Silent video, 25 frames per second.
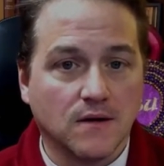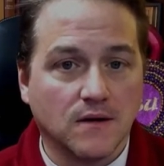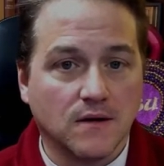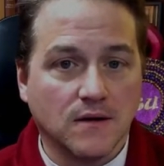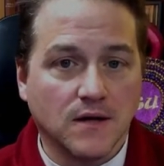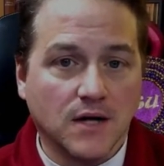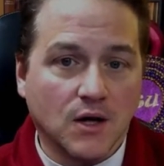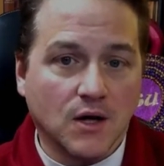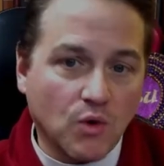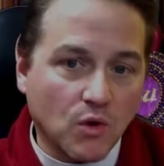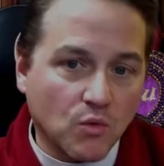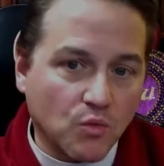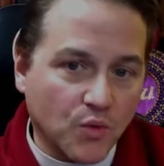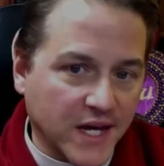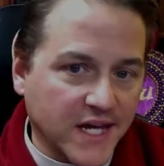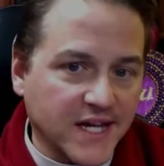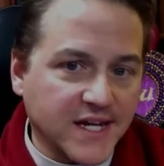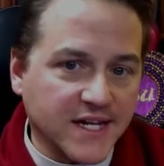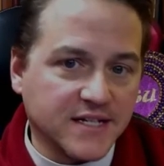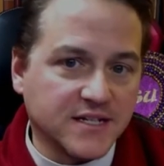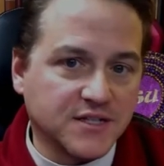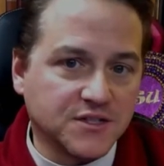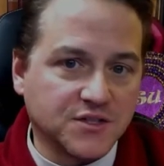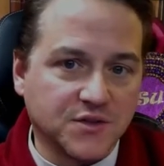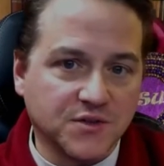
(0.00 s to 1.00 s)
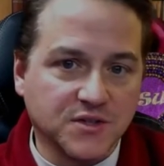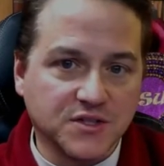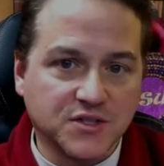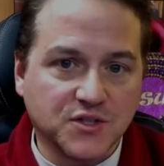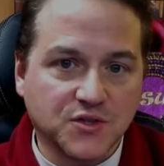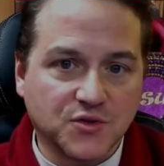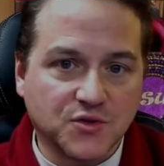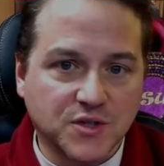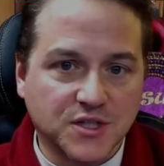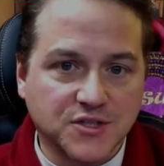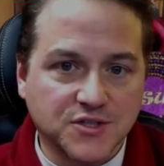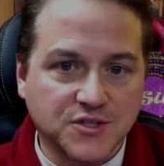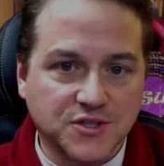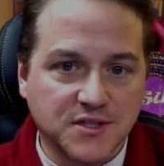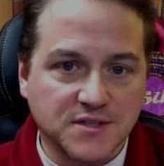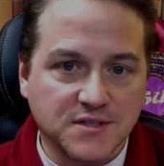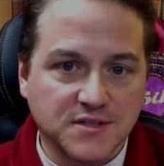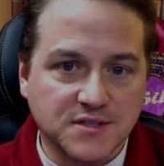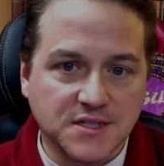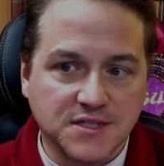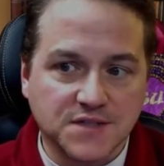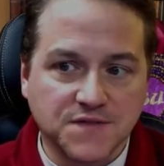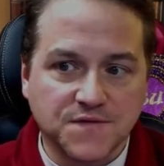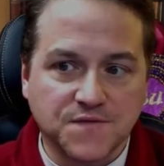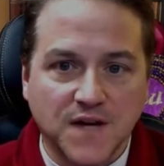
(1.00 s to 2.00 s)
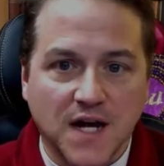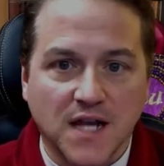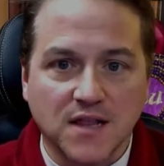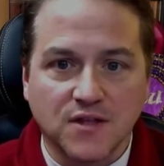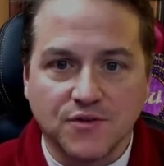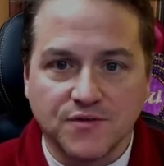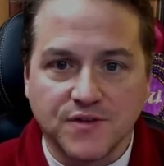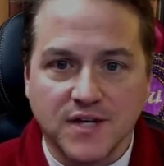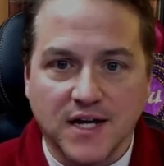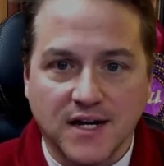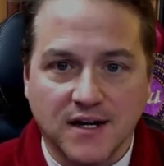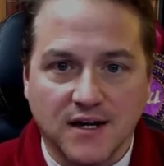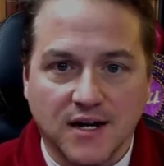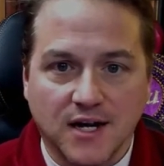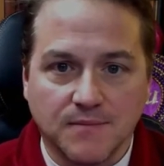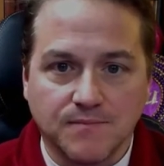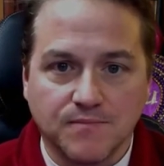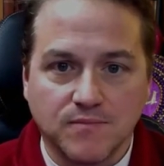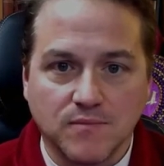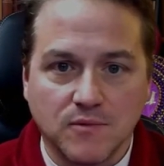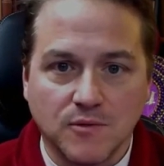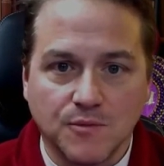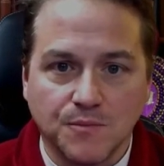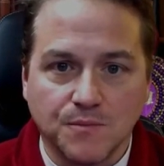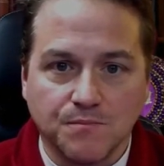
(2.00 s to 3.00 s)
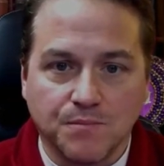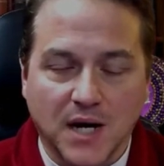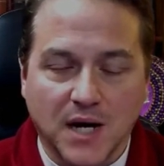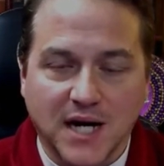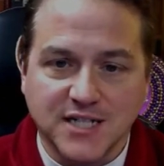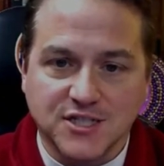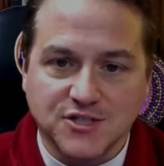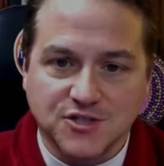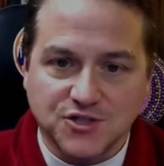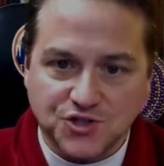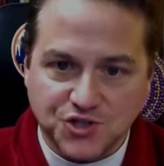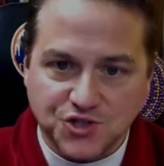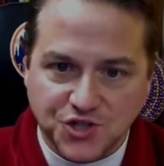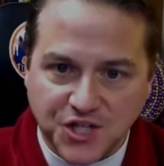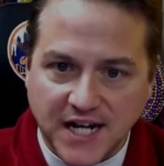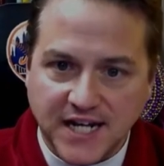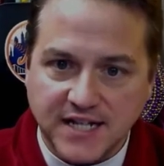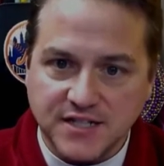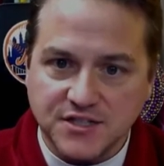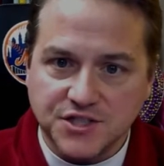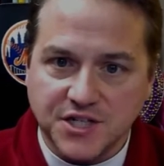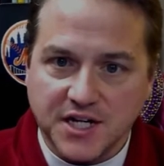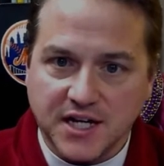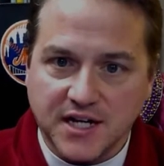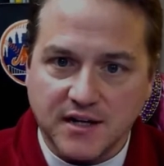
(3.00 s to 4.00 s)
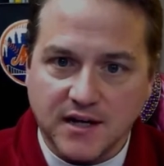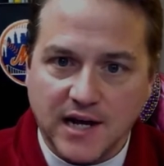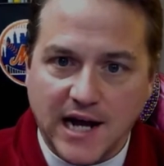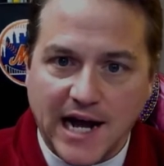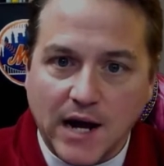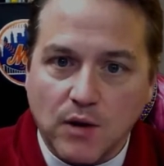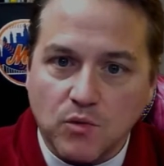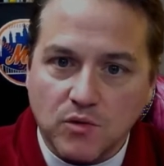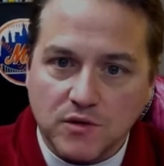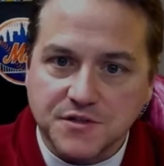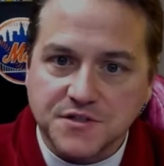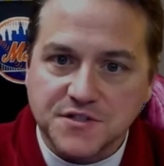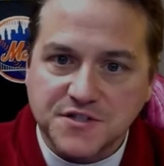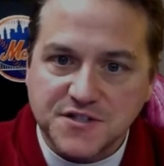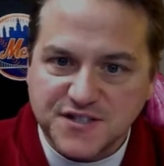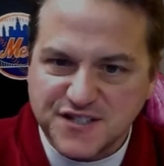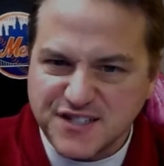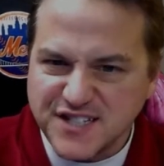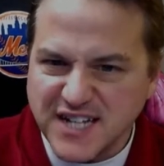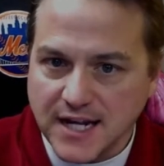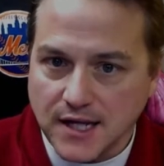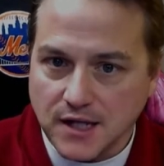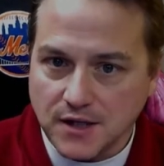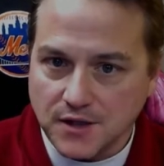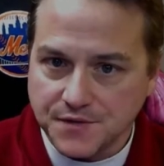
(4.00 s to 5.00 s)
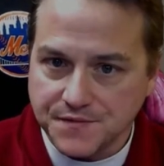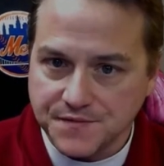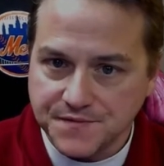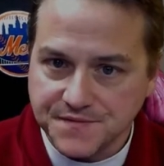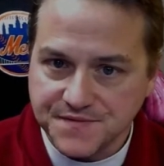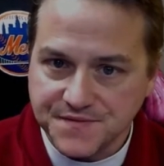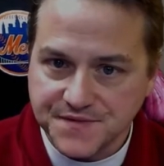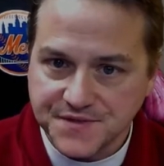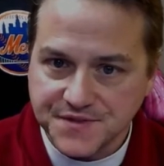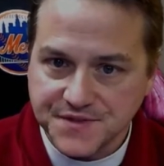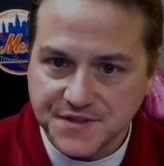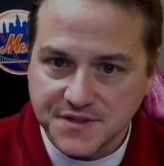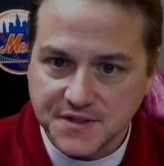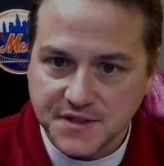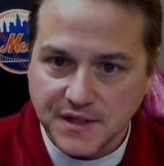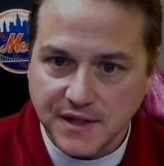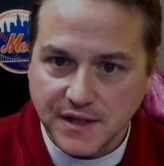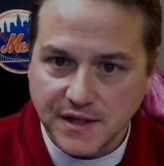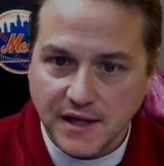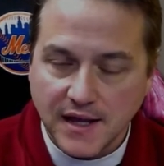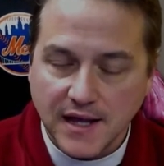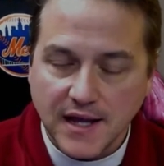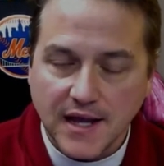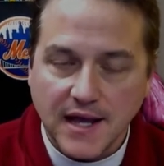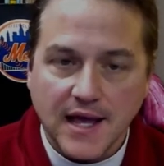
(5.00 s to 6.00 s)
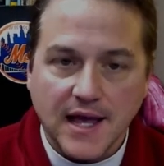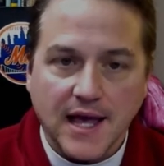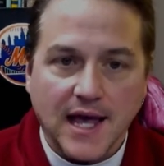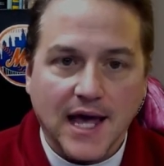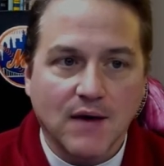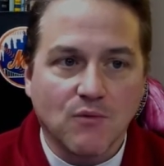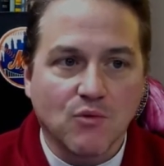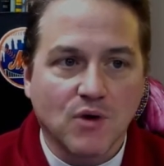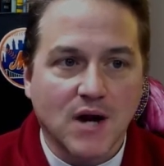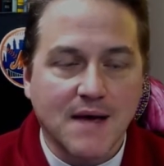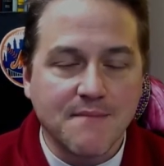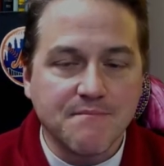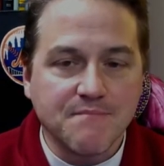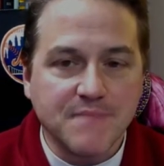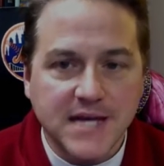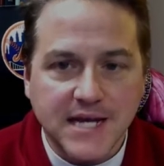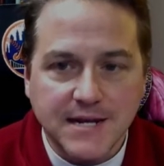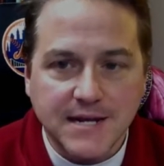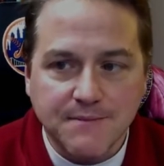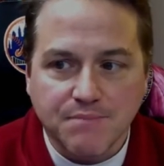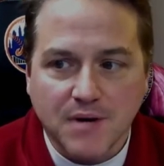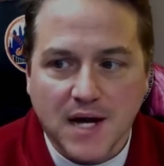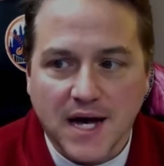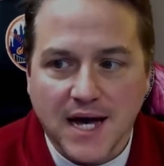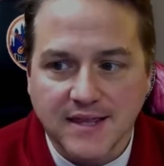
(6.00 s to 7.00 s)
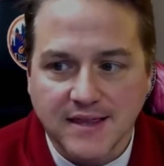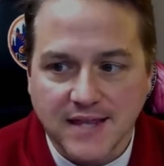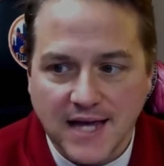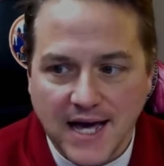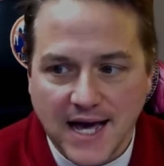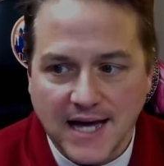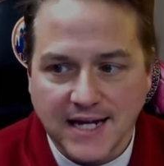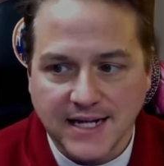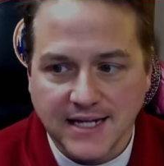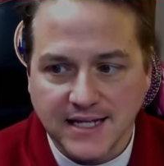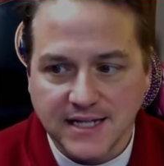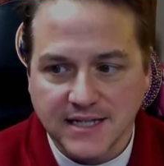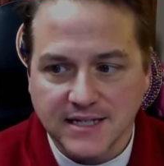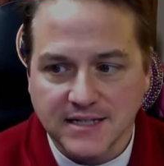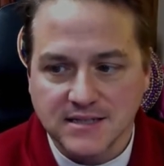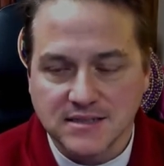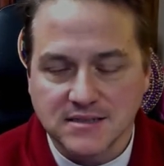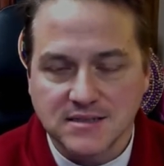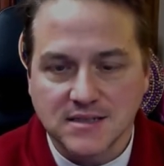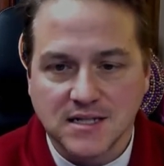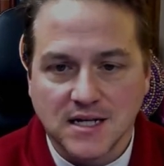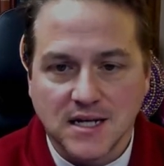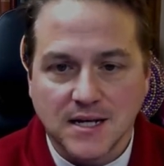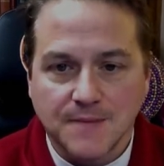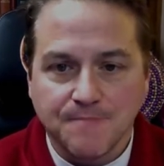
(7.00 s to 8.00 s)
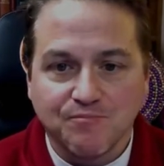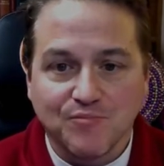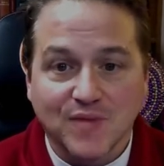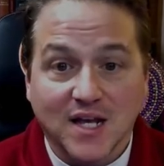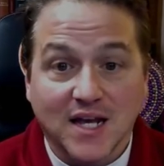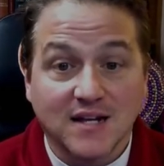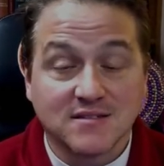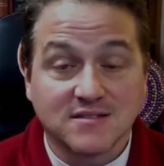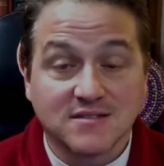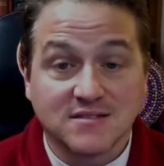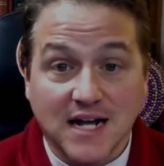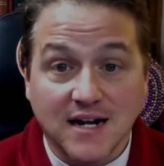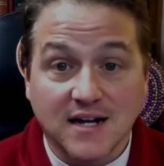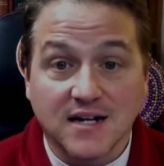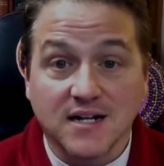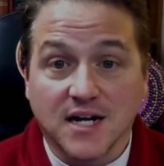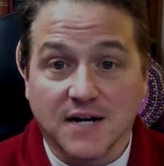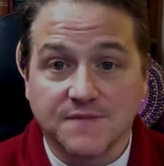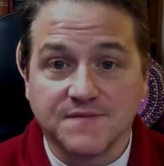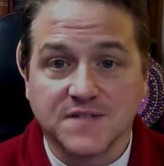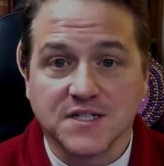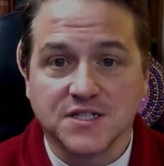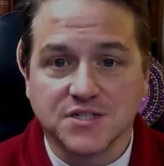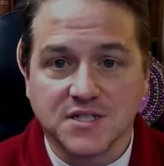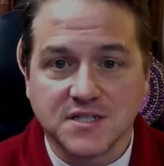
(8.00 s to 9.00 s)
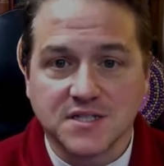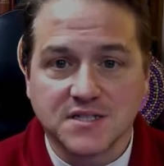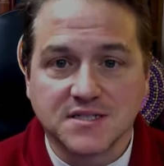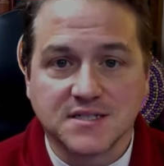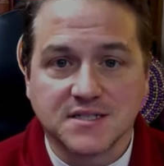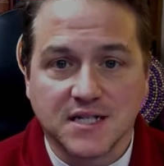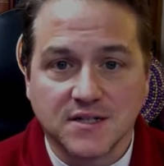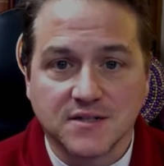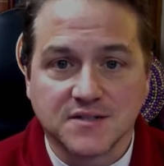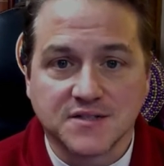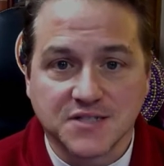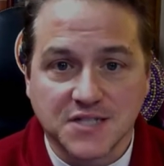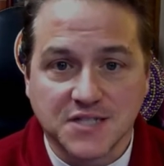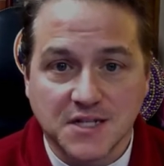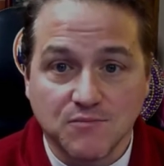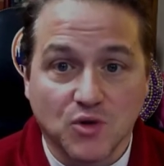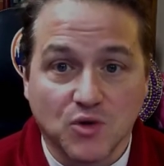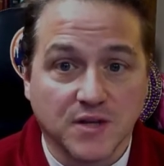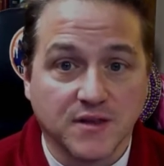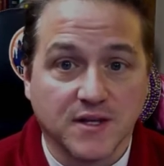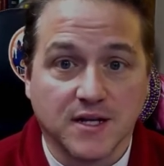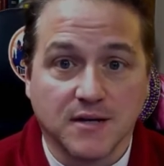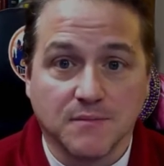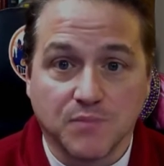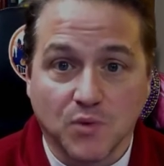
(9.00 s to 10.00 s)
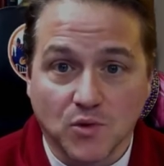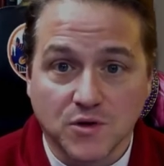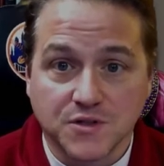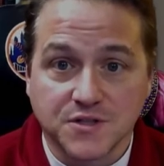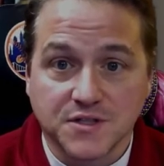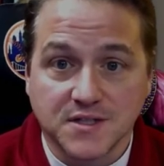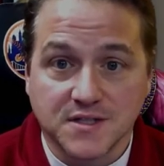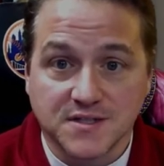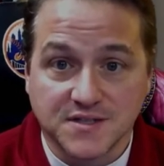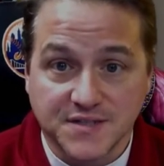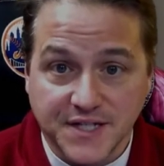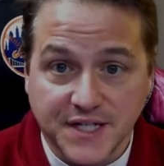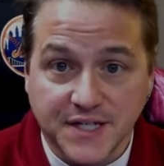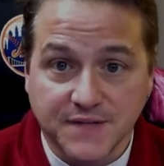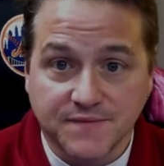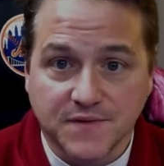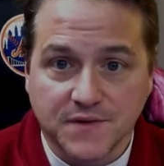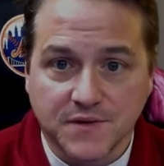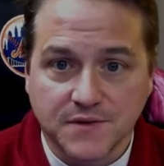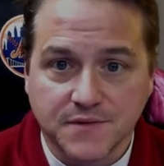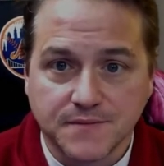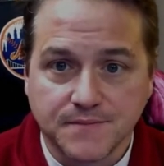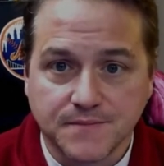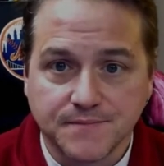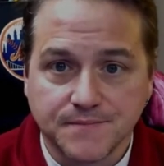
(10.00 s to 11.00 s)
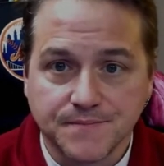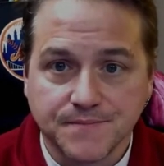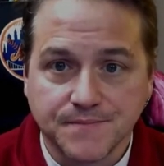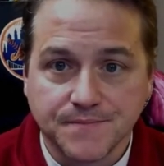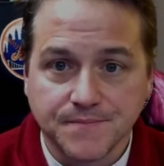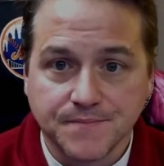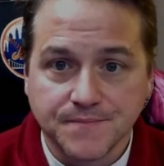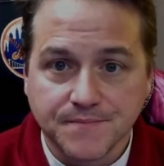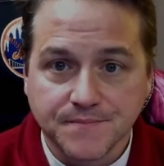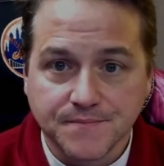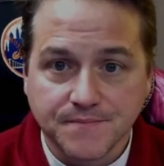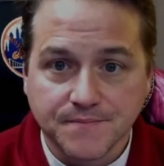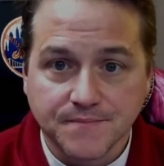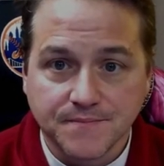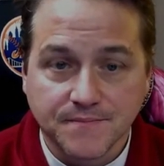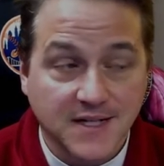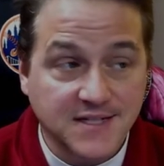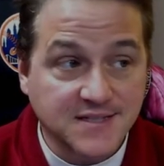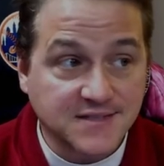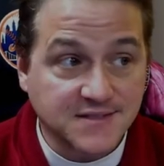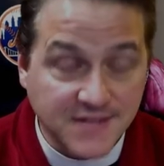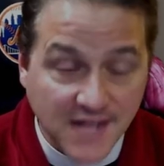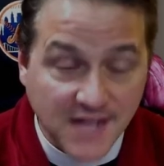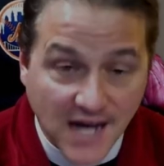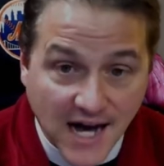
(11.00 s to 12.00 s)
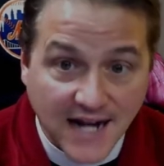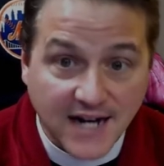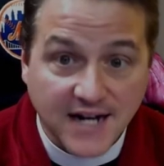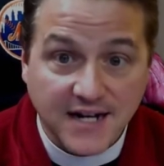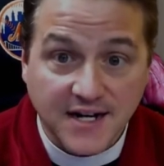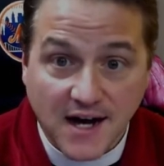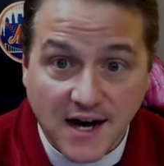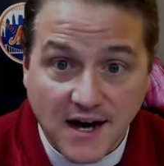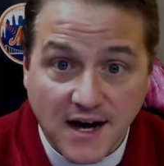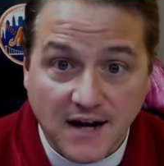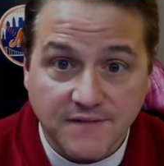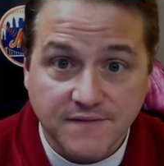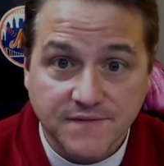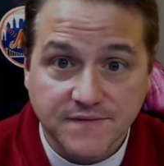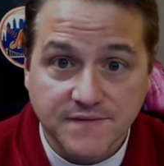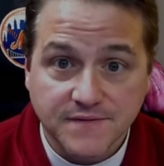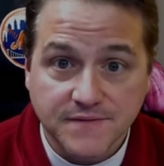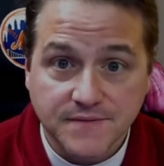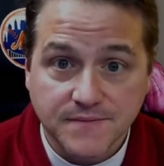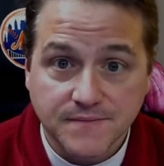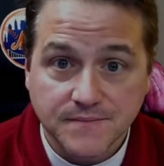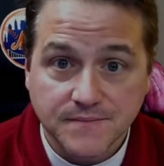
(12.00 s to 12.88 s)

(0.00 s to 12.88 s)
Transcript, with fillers: Now, what we need to do as Christians is follow that up by changing ourselves. And what I mean by that is it is not enough to just tell someone that abortion is evil. It's not enough.